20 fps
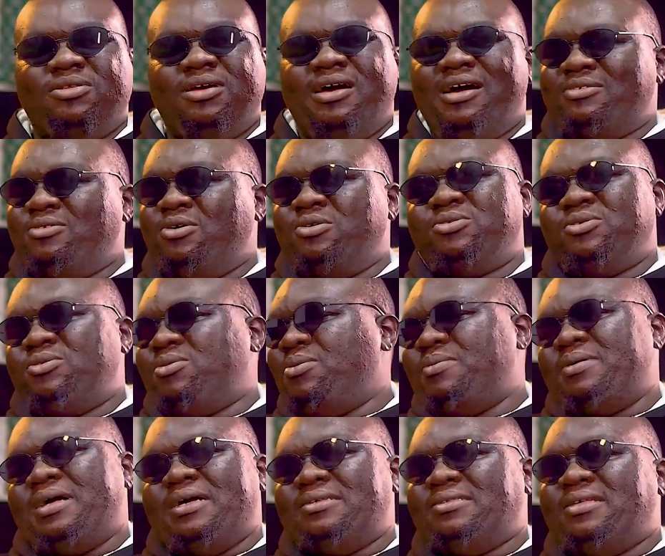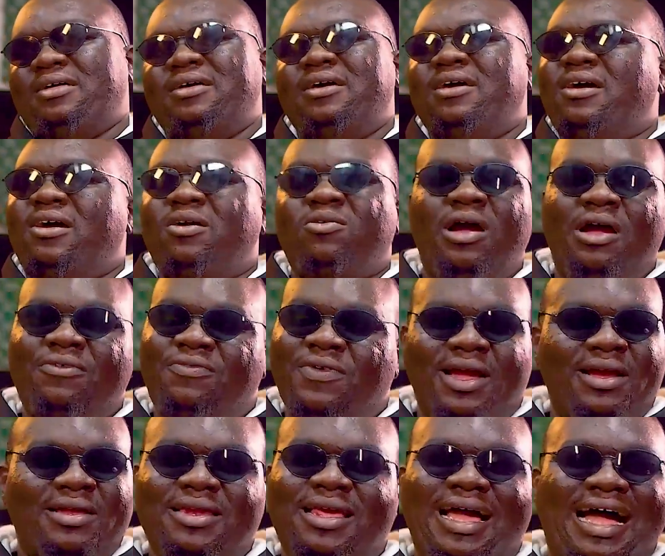there are also some guys that, quite
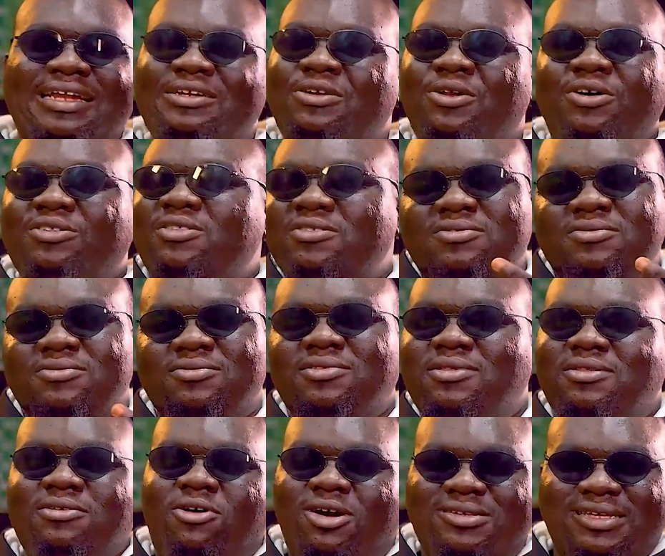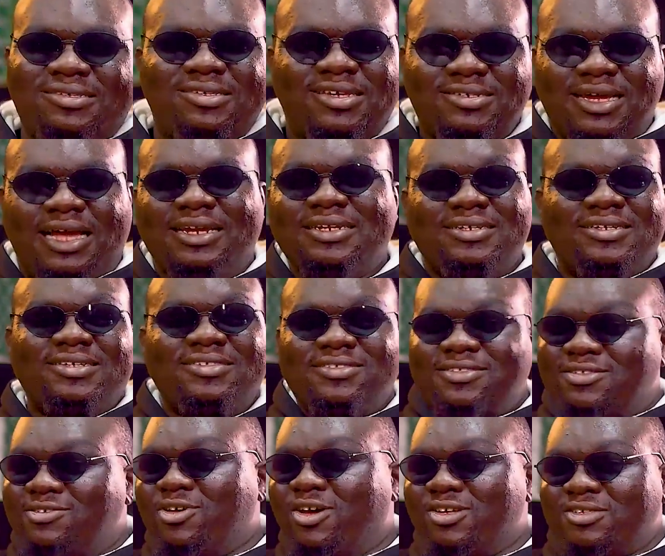frankly, are not, because essentially this is
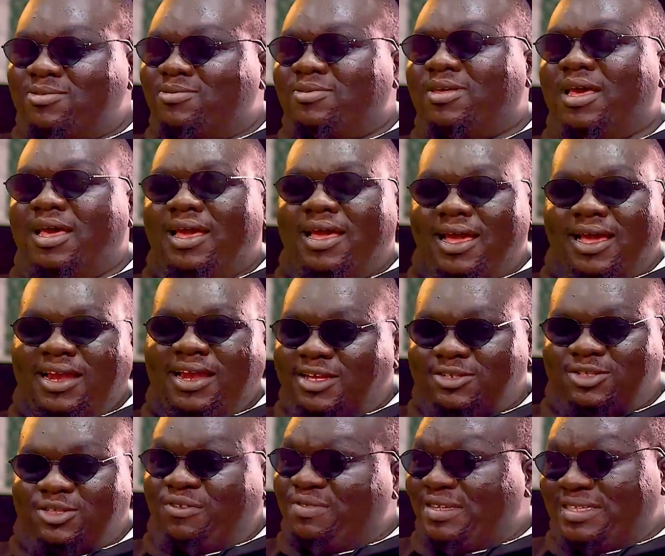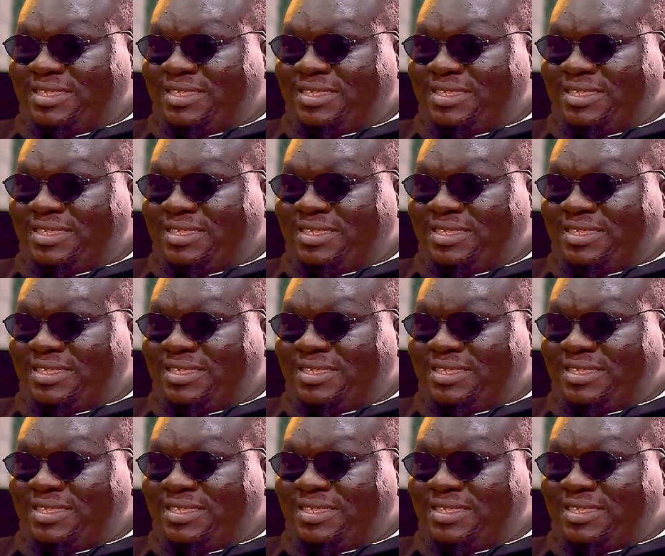just a list of the